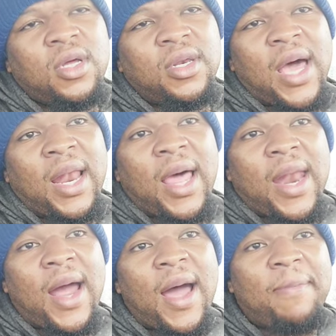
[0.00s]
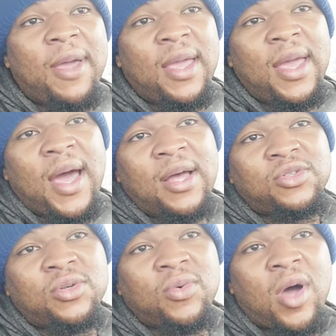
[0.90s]
Not a lot of high paid
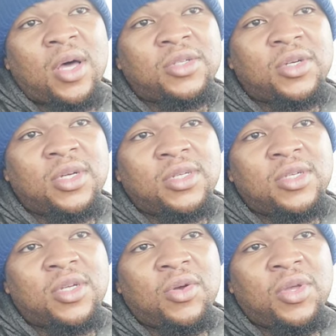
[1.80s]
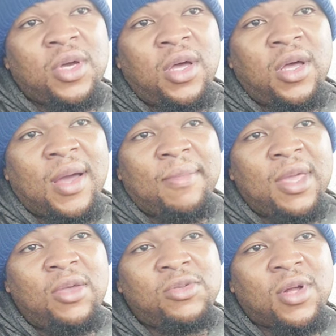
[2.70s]
guys on the roster because it's so young. I
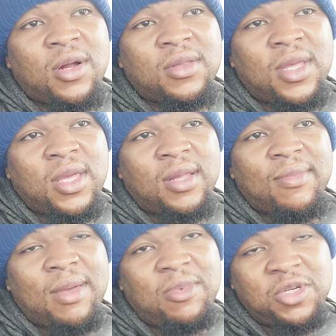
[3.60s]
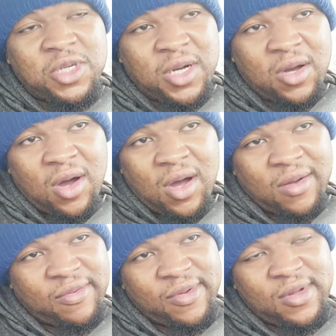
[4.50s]
mean, you start thinking maybe Jared
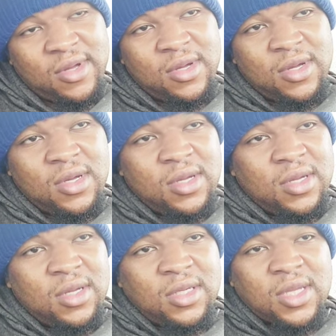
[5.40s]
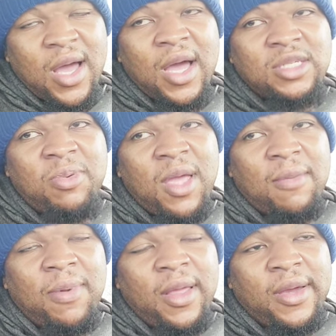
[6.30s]
Goff is the highest
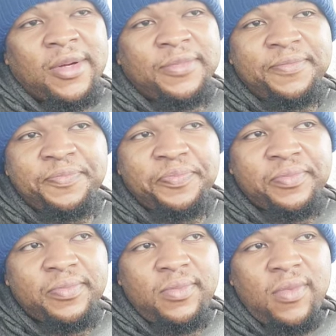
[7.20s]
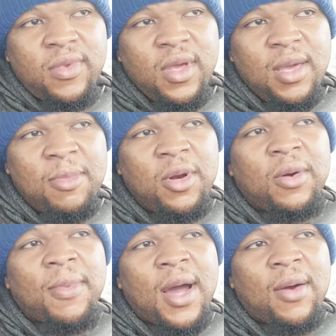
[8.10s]
paid player. Him and
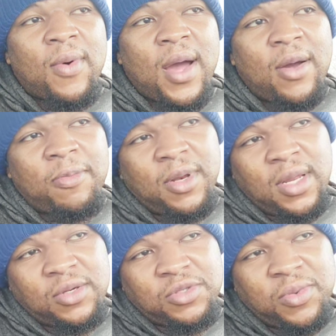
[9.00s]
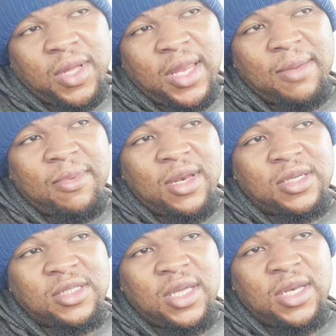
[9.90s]
Armand Rob, Penei Sewell ain't been
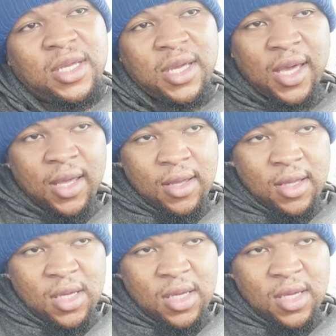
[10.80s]
extended yet.